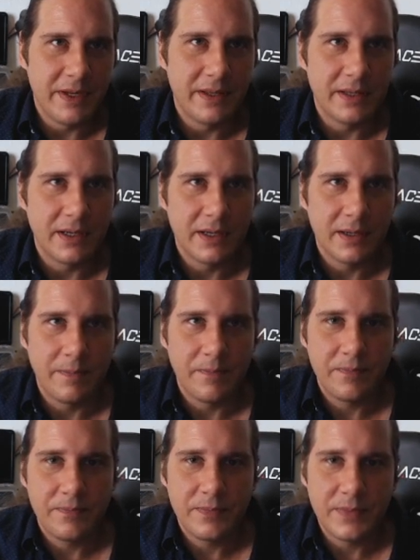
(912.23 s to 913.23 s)
the
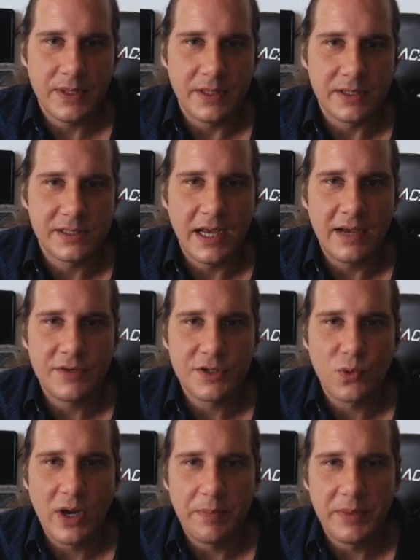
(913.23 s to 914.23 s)
savage
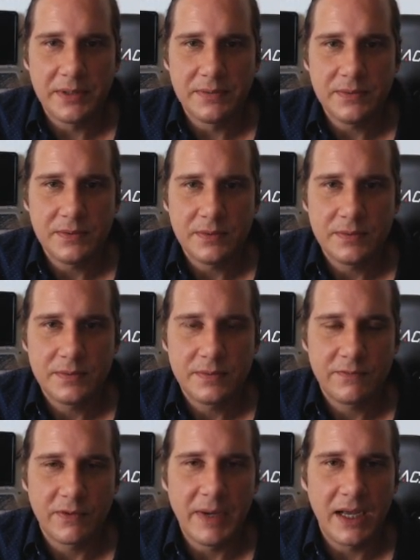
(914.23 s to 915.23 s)
weapon
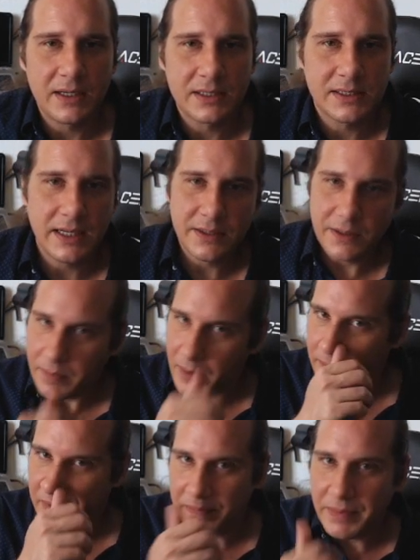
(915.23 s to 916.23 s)
from Alexander
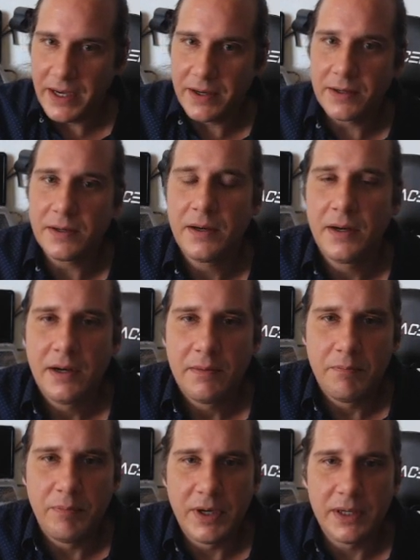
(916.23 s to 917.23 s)
might be better.
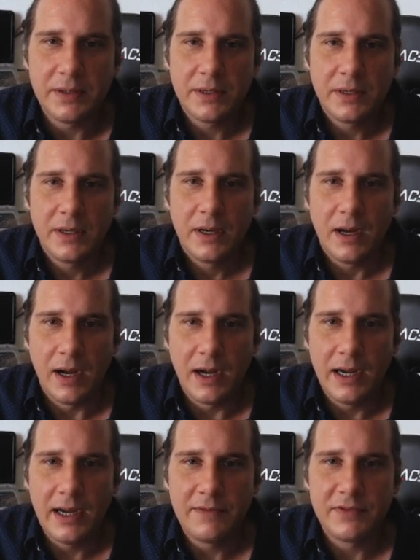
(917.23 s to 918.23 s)
But I
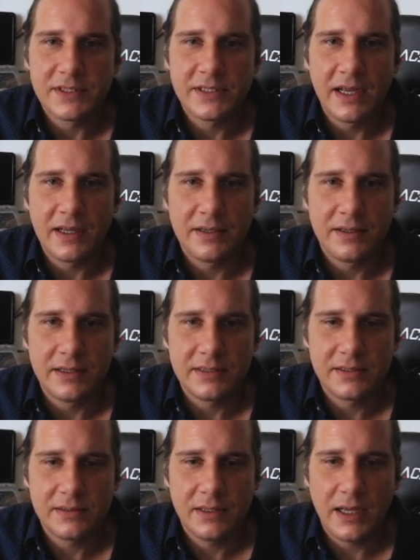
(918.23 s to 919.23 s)
have this
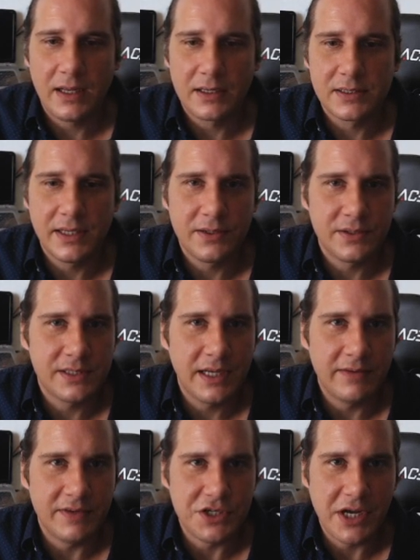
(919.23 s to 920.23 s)
Alexander
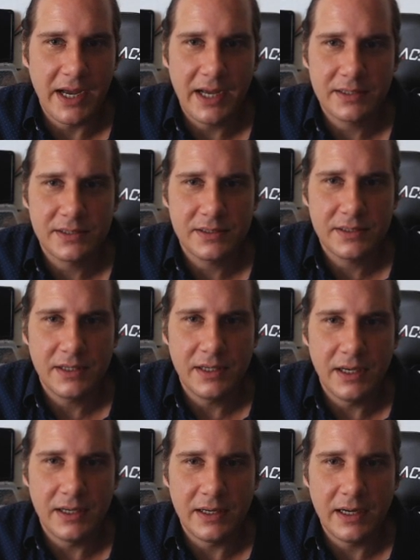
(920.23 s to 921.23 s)
Savage axe,
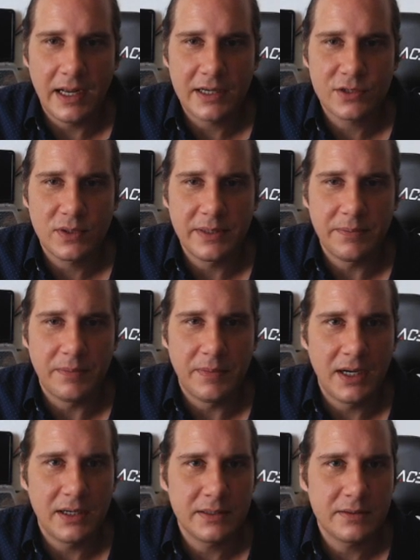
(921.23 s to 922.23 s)
and it actually,
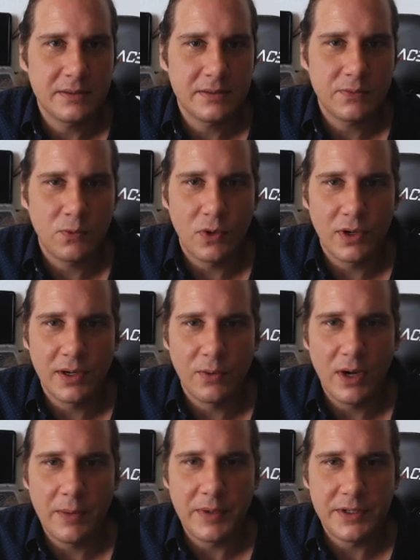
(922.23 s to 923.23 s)
my warrior
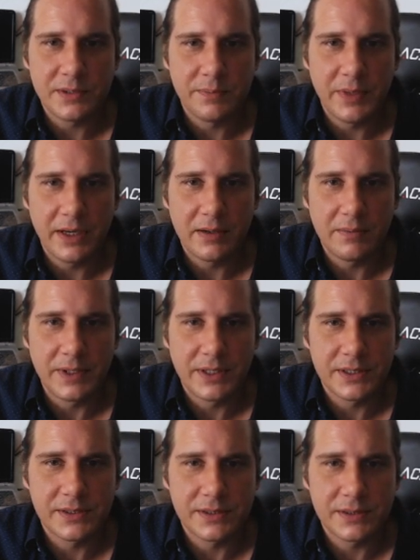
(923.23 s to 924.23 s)
weapon is better
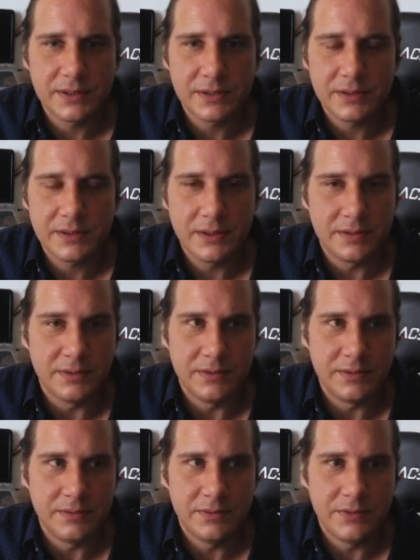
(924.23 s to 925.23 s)
because it
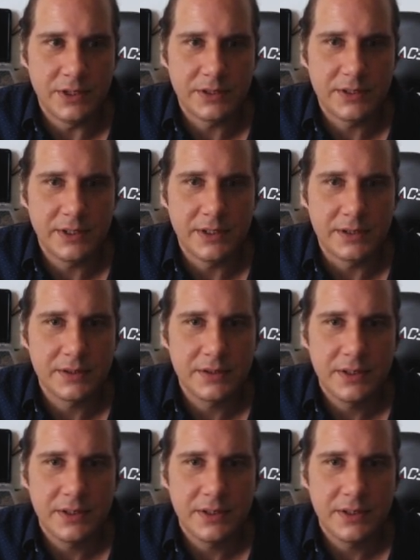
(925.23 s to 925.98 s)
just is.